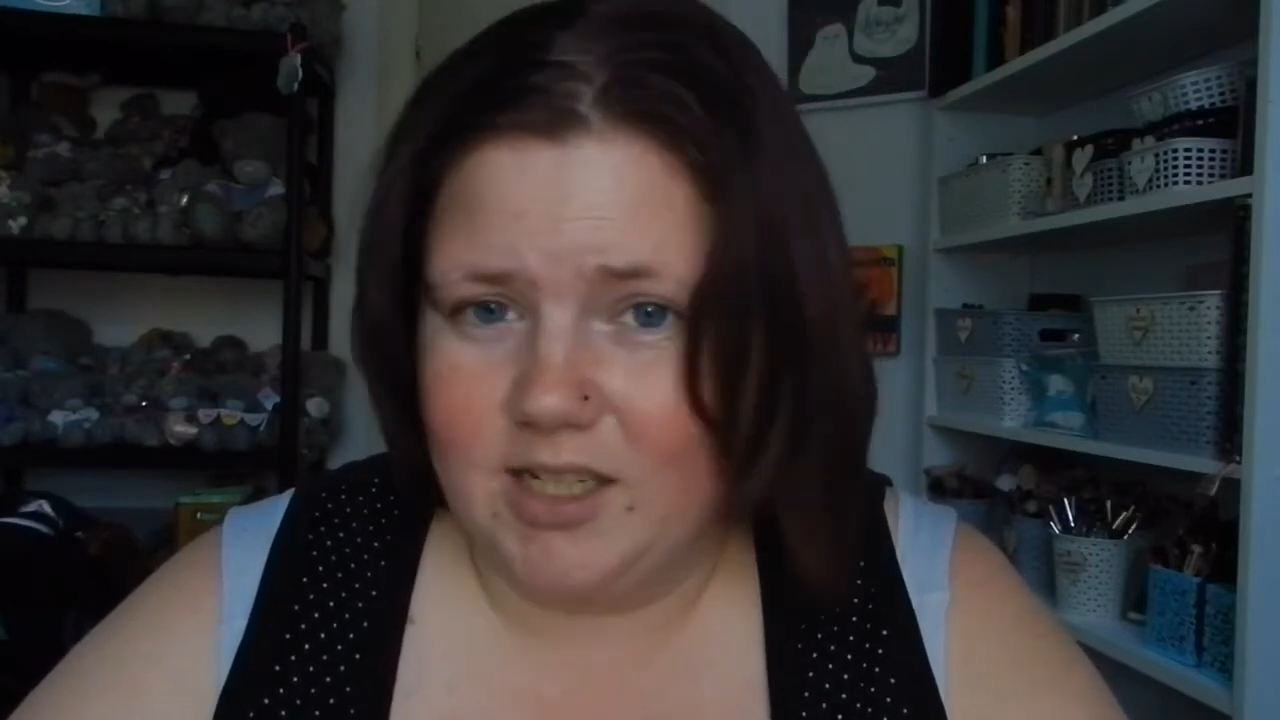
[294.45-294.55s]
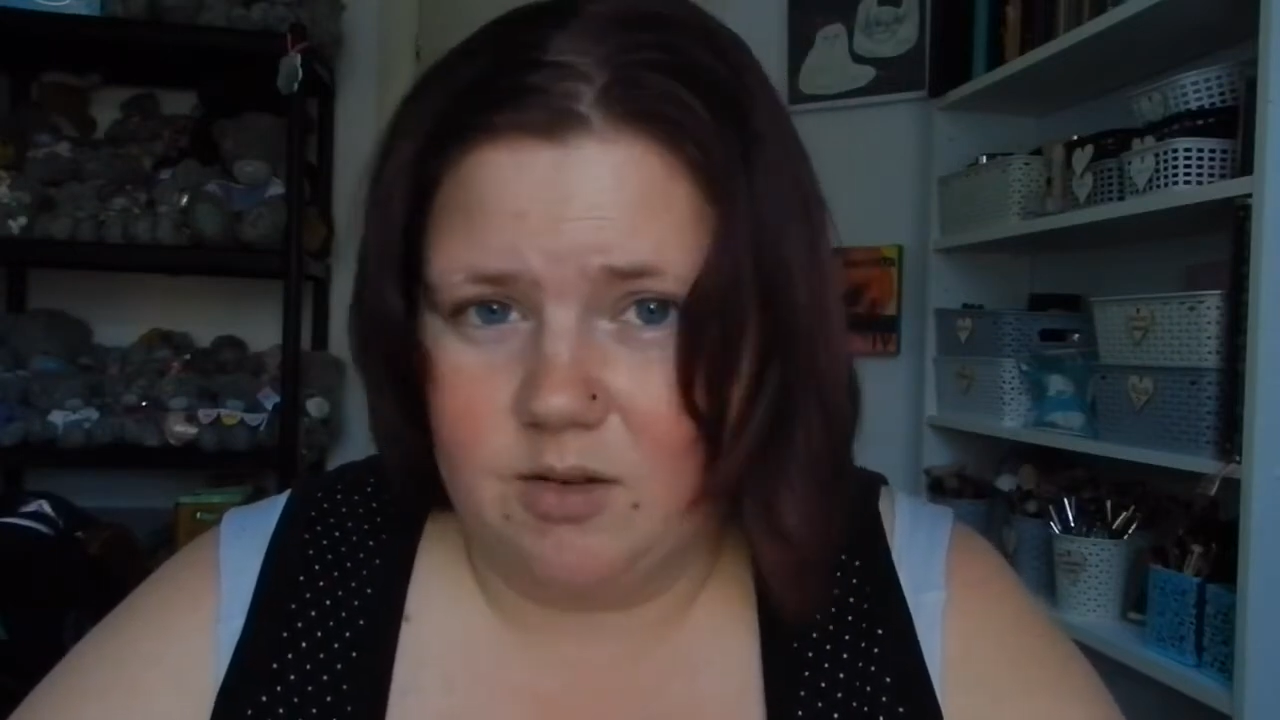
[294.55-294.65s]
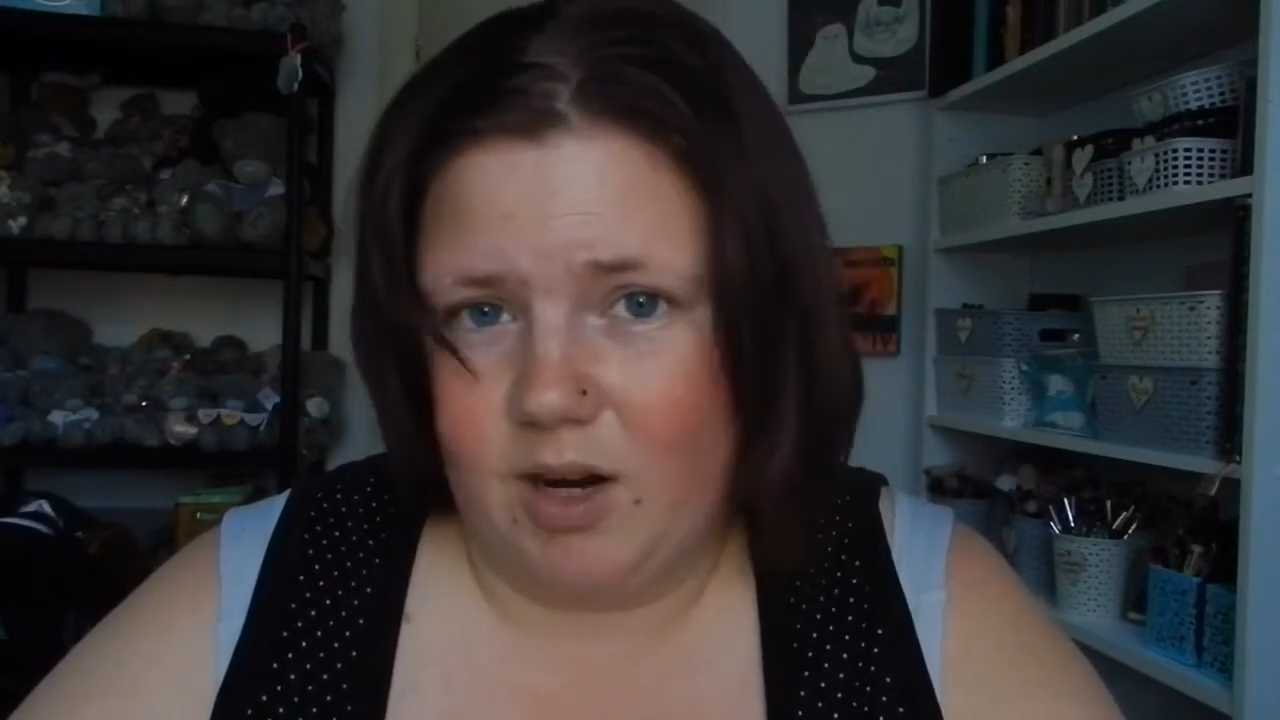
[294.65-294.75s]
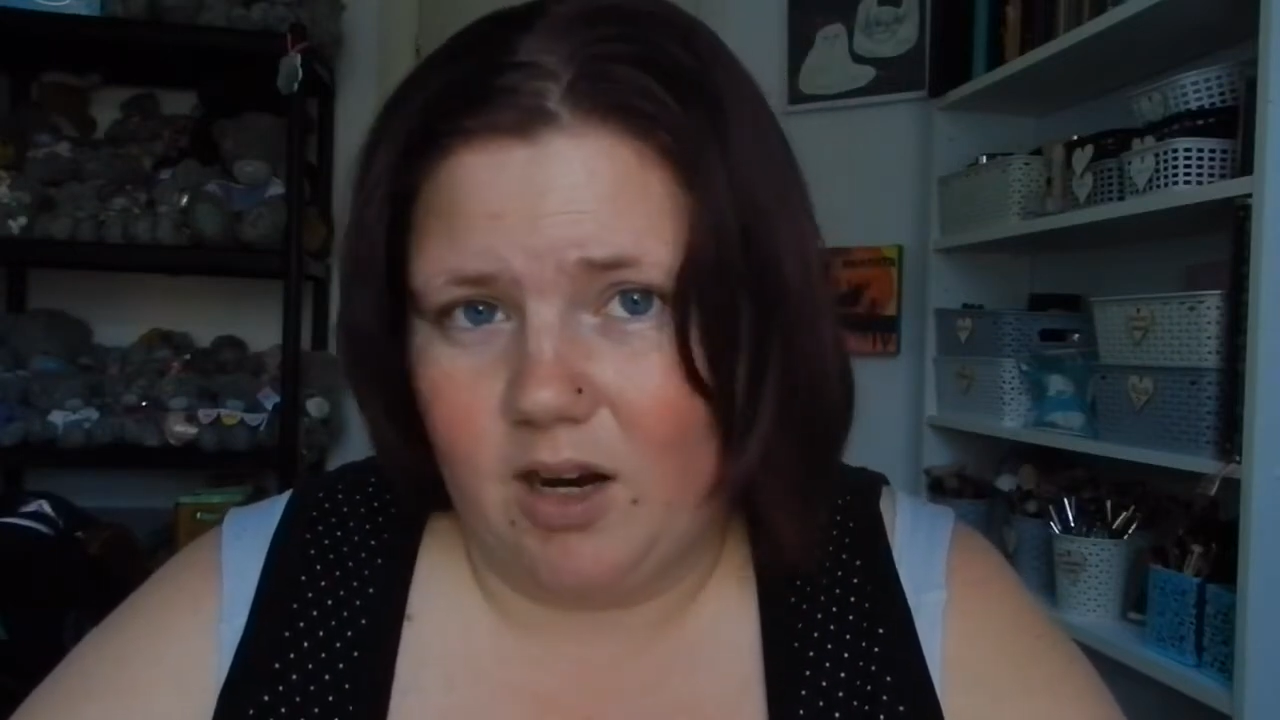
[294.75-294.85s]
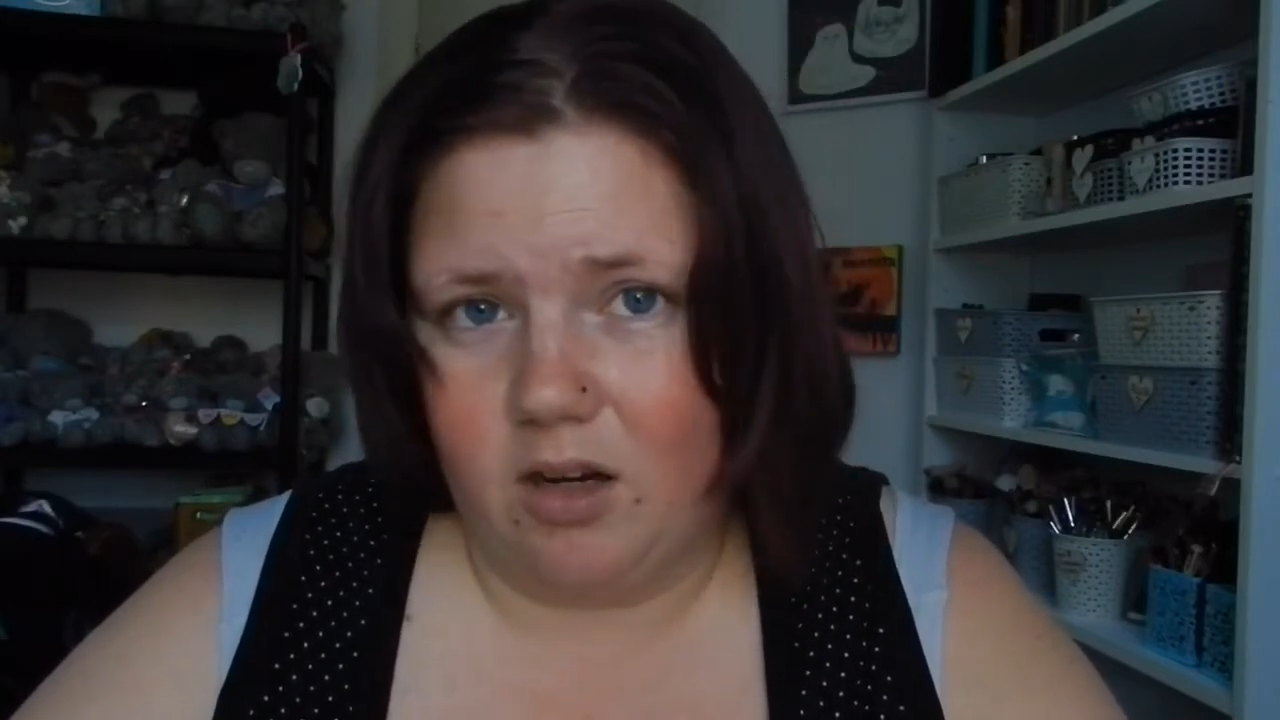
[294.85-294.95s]

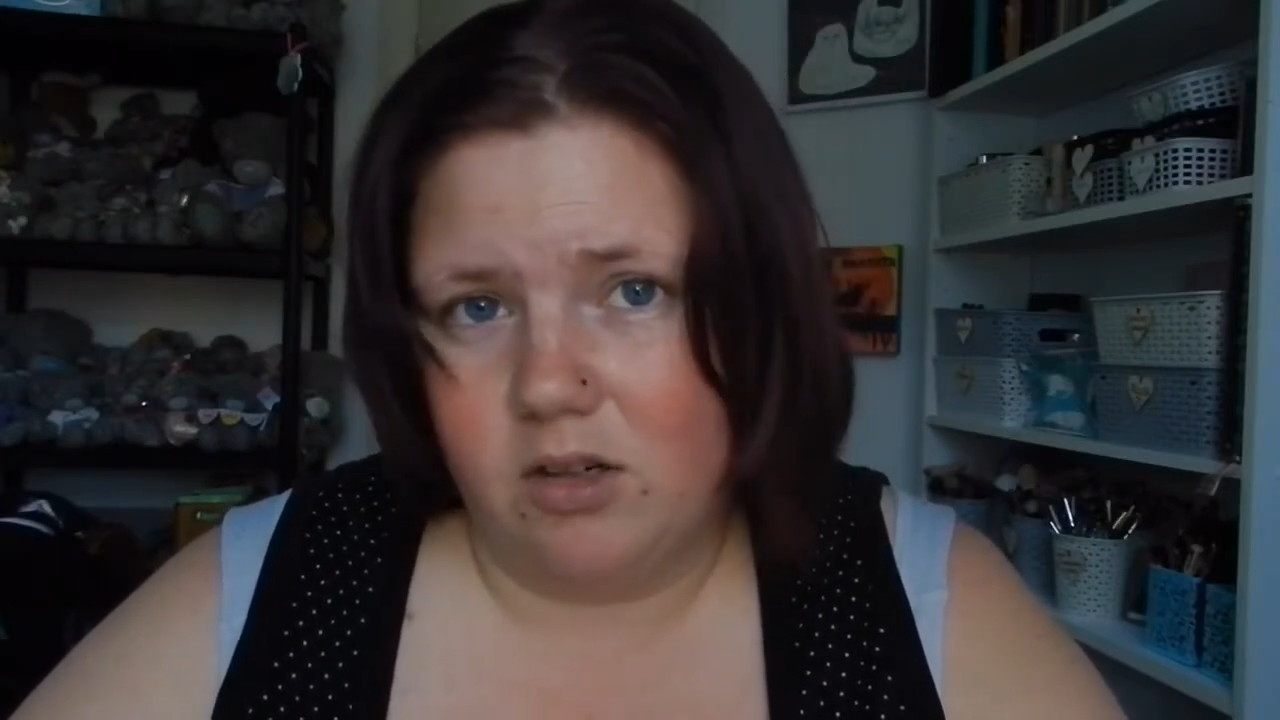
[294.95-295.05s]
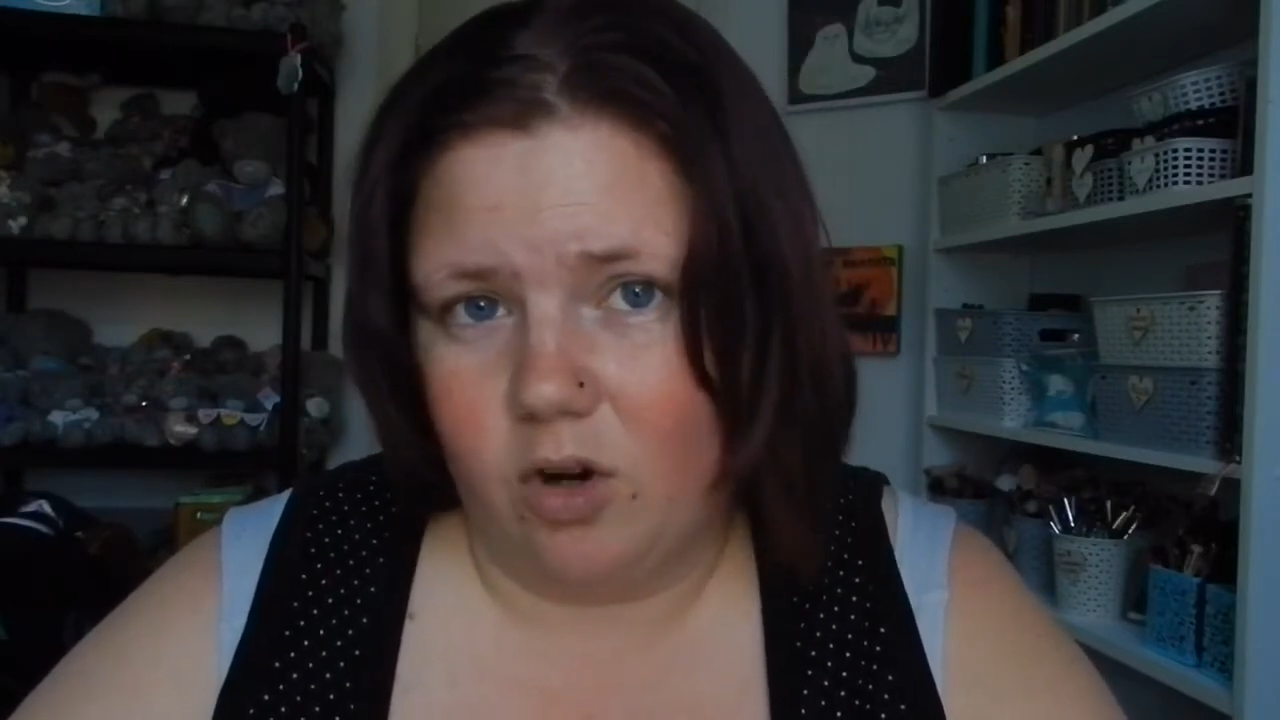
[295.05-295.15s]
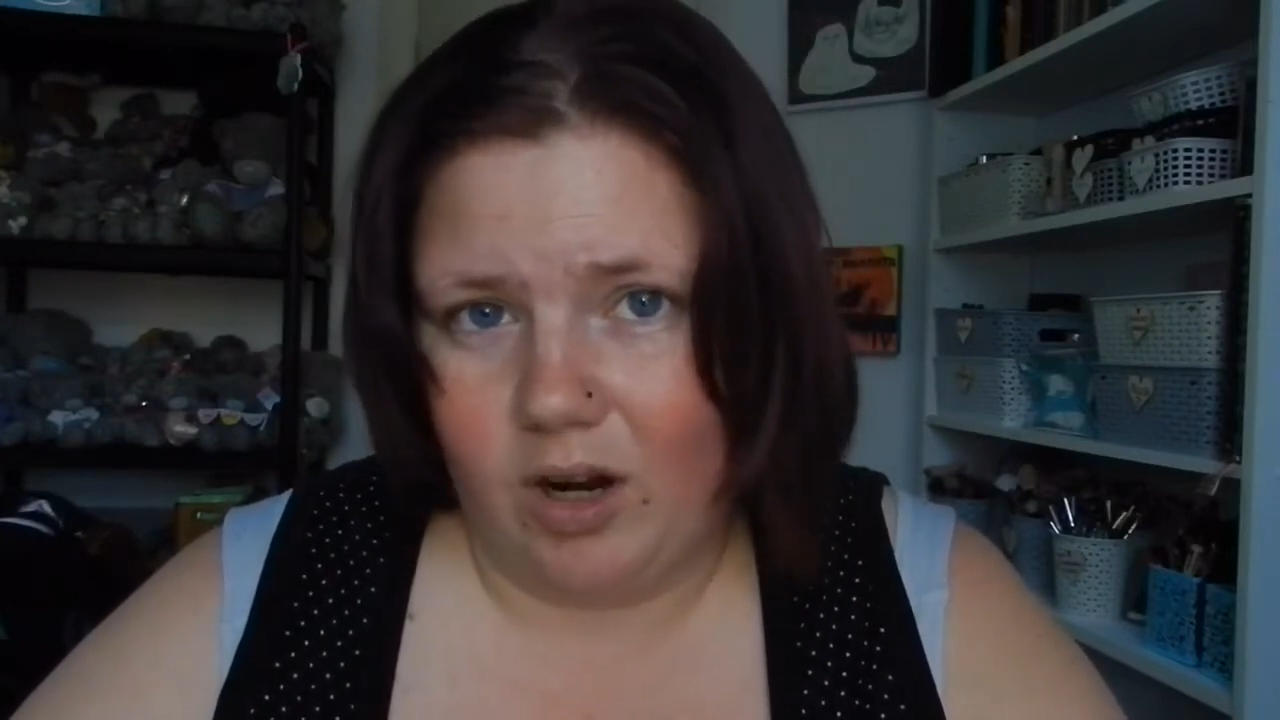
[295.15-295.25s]
so I can't not